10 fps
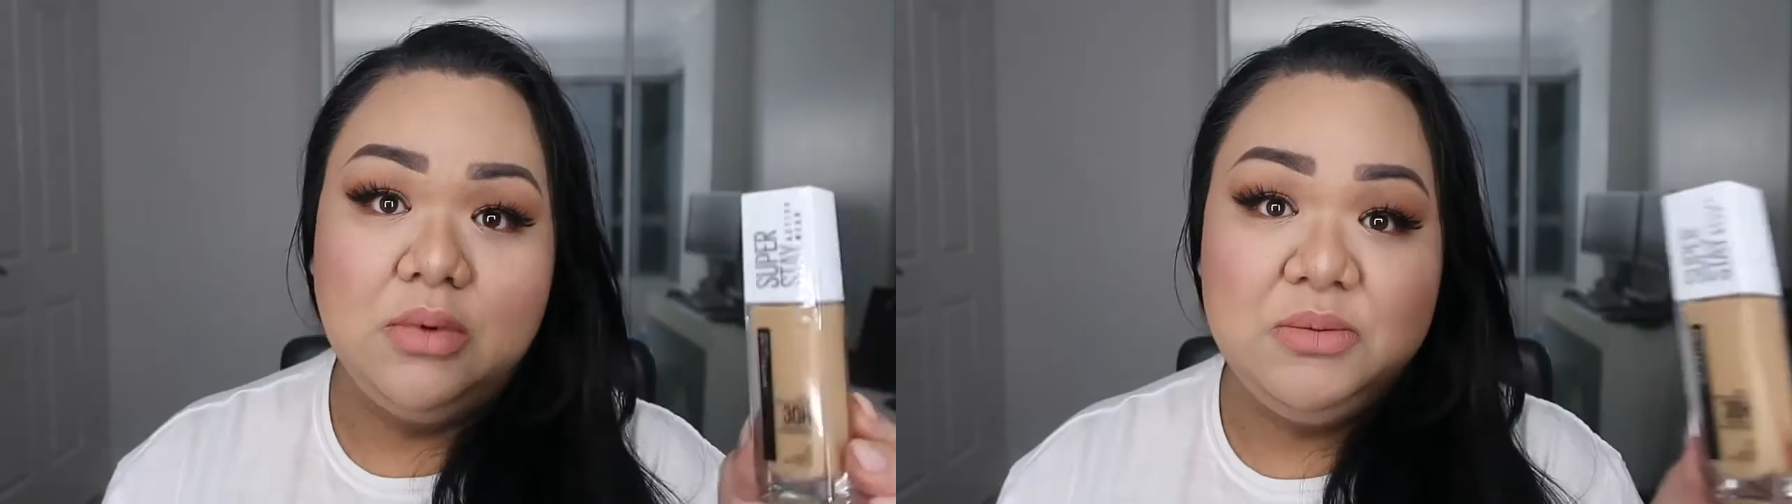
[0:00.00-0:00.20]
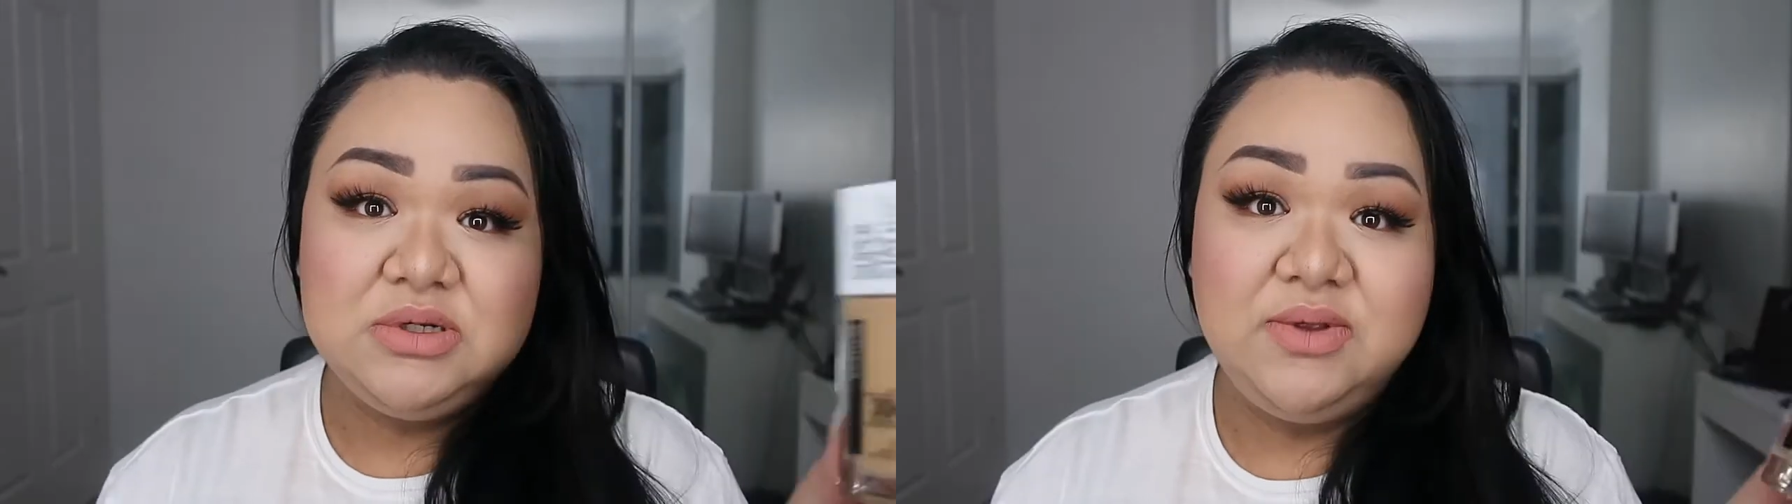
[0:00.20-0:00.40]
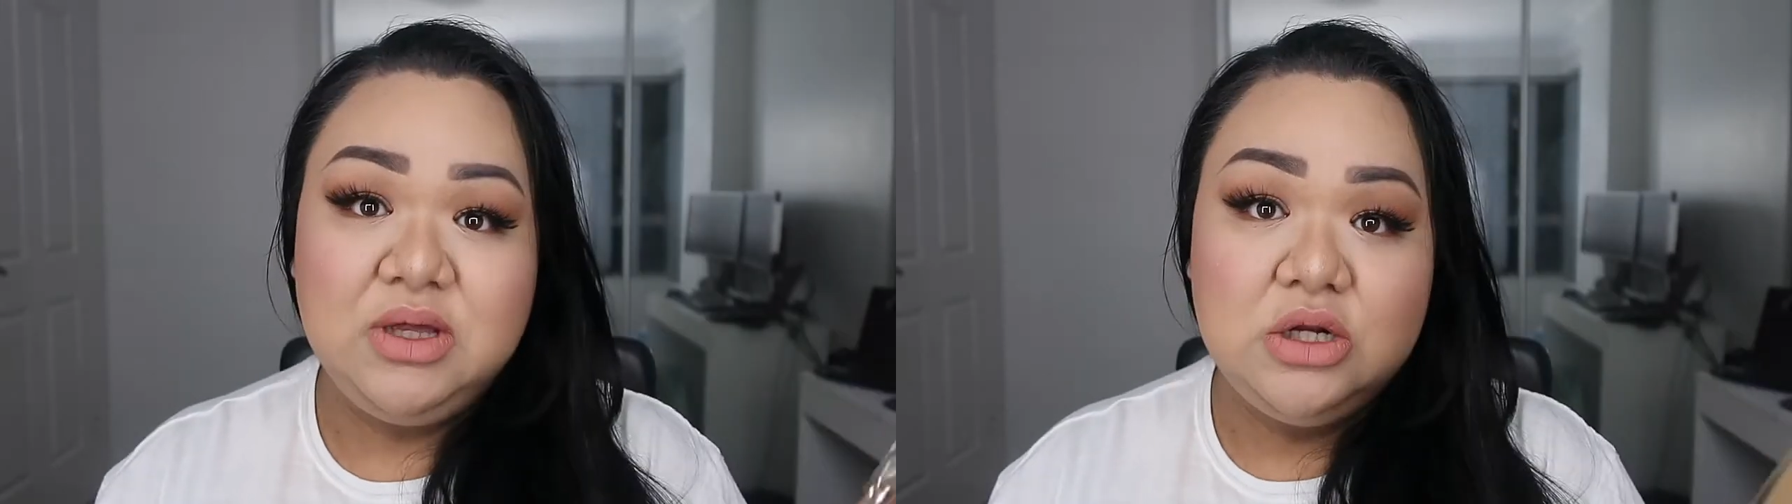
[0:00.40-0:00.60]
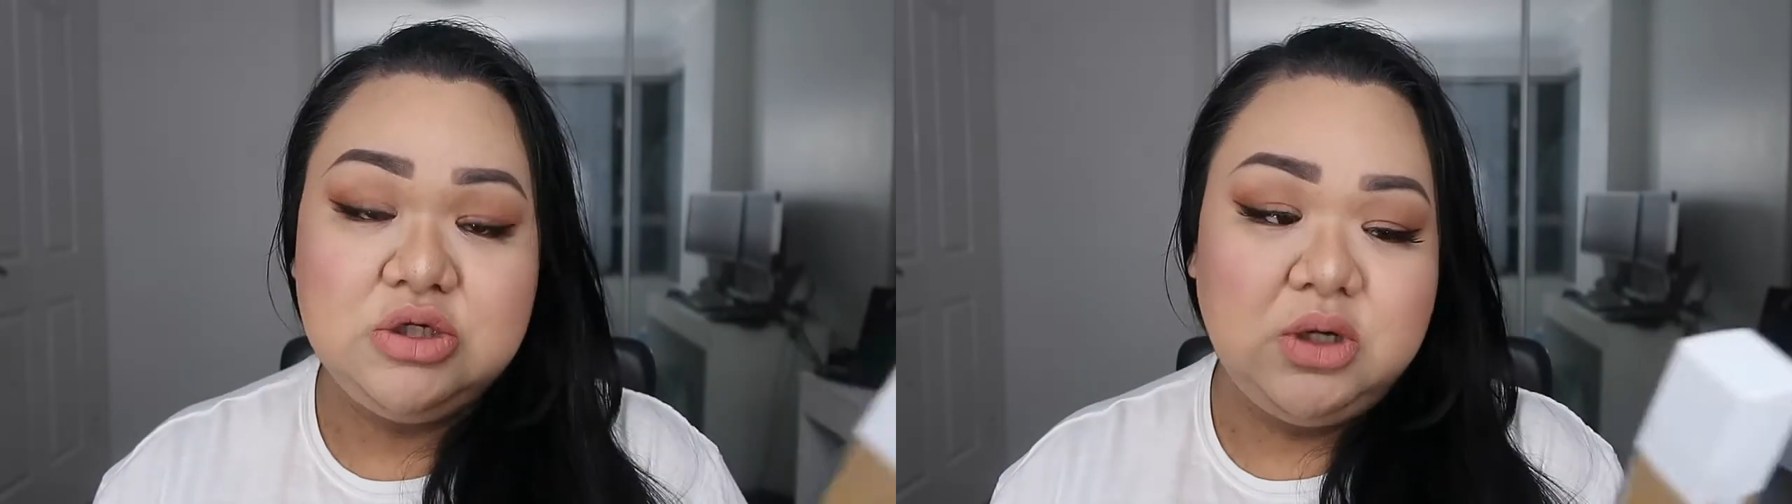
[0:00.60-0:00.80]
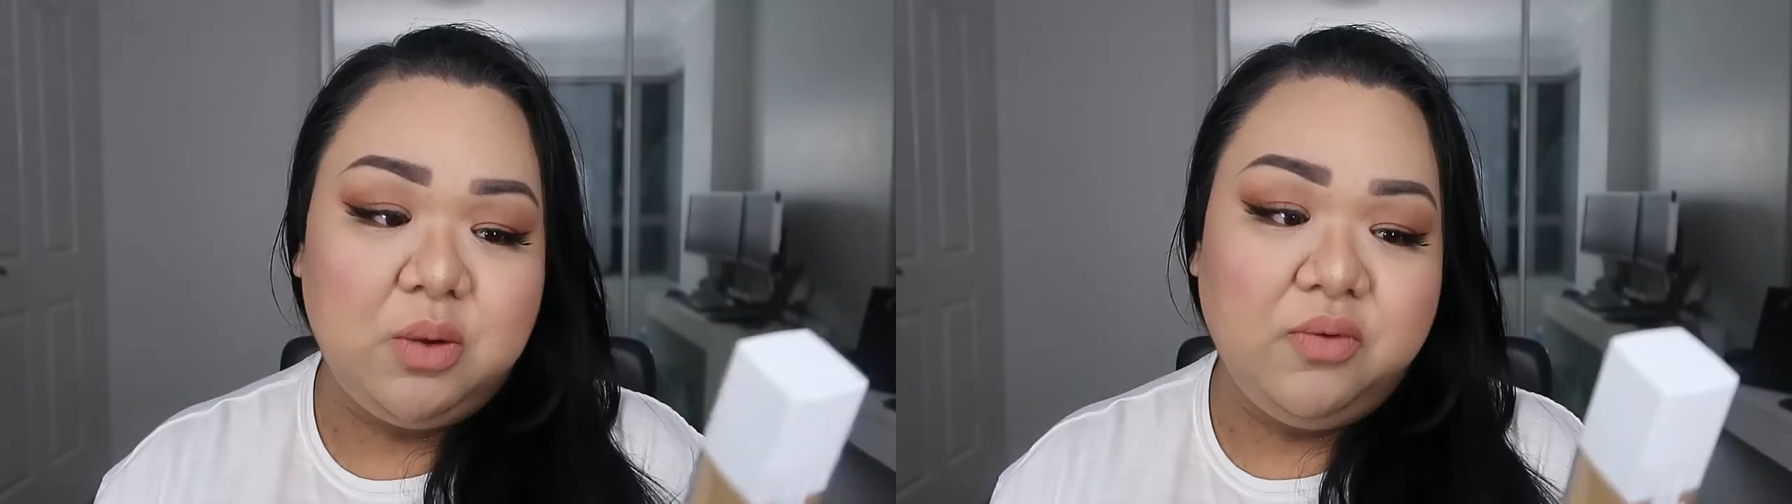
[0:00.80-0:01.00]
I'm definitely gonna
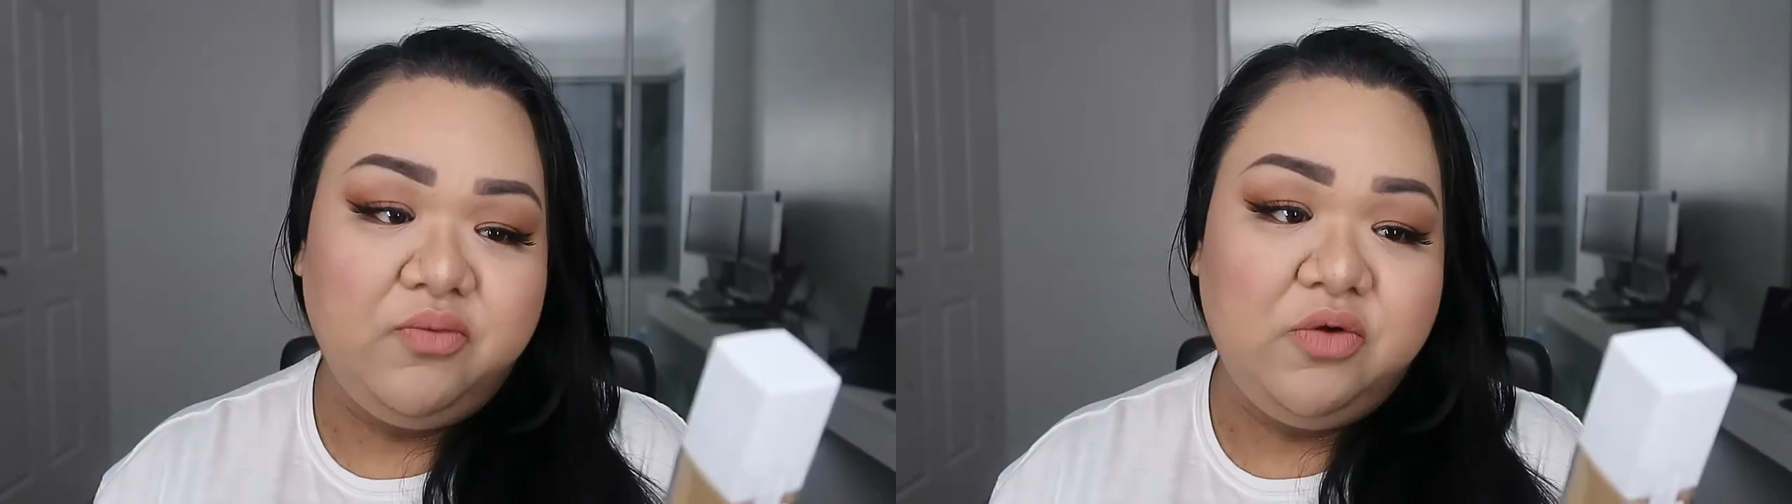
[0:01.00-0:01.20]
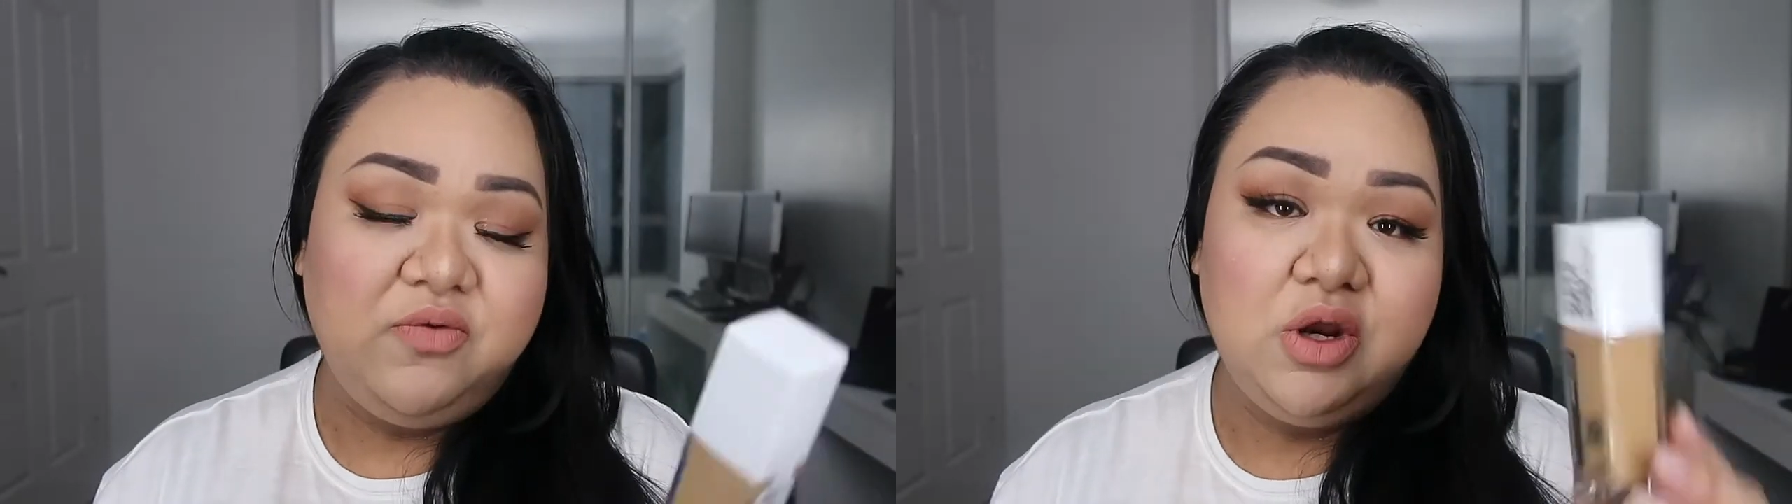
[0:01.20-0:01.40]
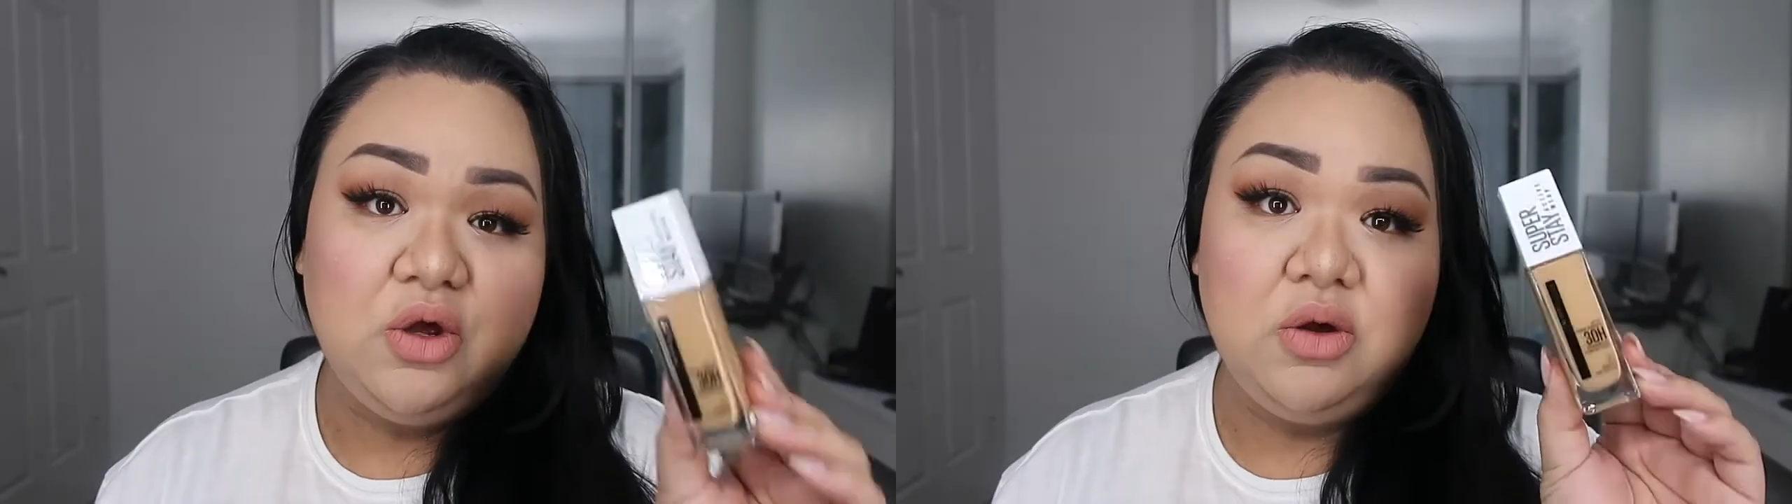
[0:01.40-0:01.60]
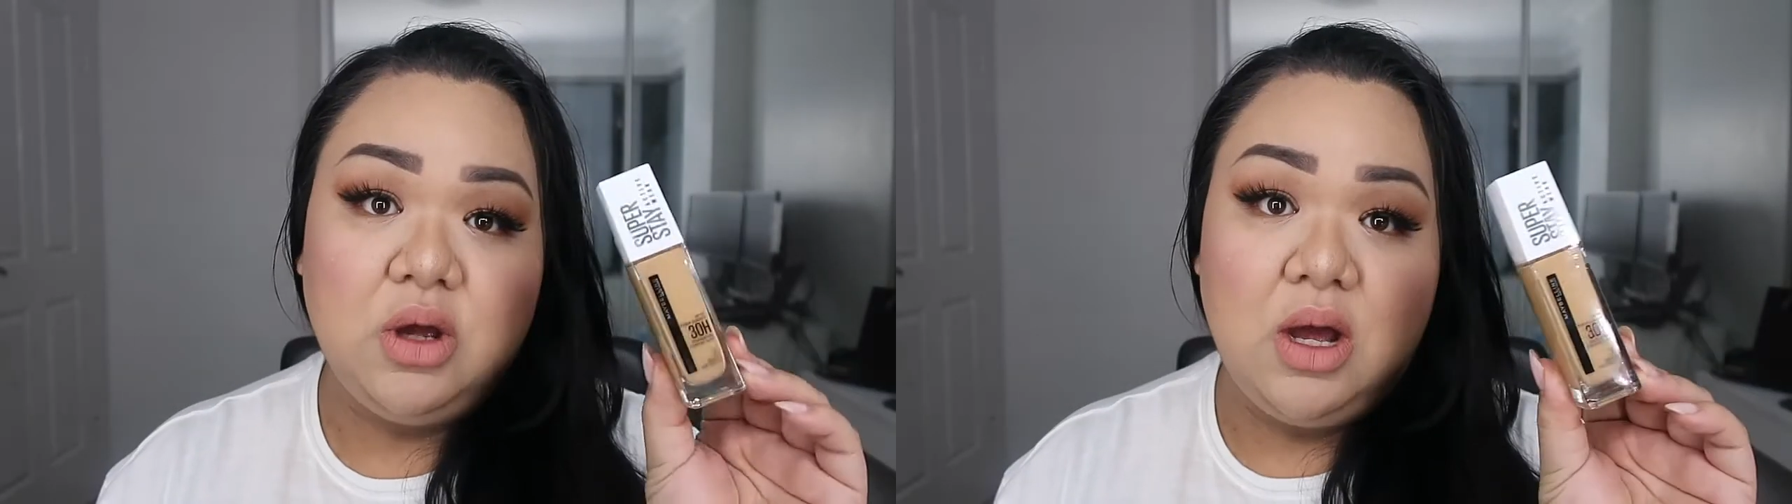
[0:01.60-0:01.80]
do a review video